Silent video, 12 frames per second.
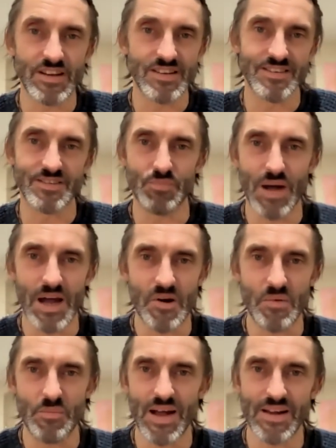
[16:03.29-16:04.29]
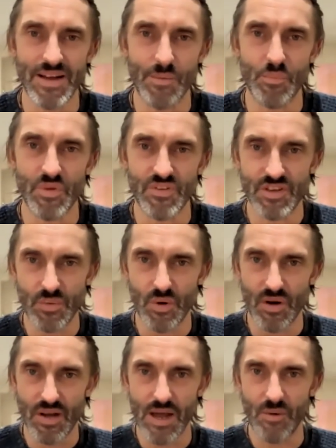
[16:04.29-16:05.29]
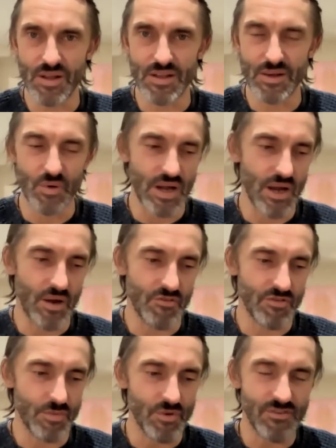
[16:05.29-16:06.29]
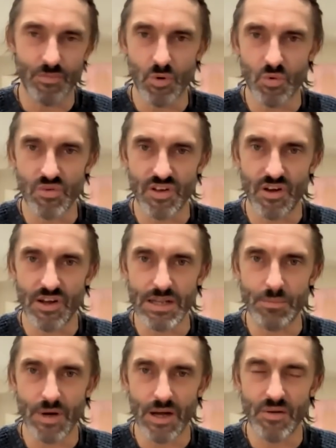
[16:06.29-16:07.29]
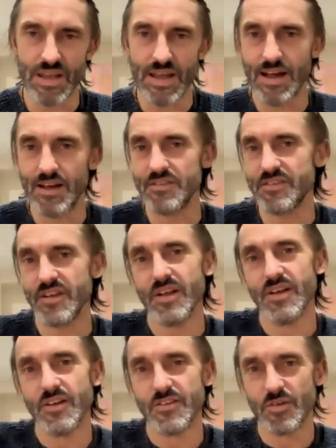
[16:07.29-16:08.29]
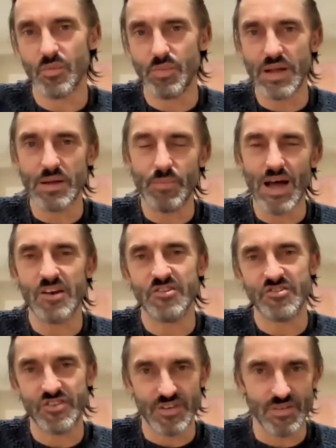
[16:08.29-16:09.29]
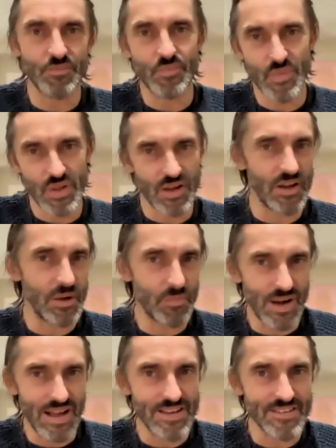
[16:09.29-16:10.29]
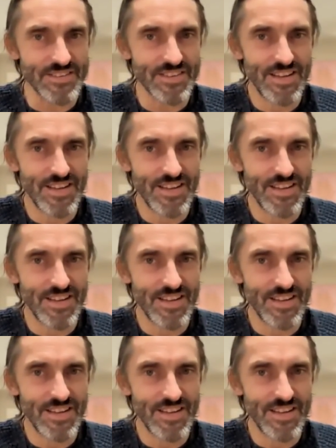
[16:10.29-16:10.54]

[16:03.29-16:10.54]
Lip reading: It doesn't matter about numbers. You are going from a small, tiny pokey house to a big mansion kind of place.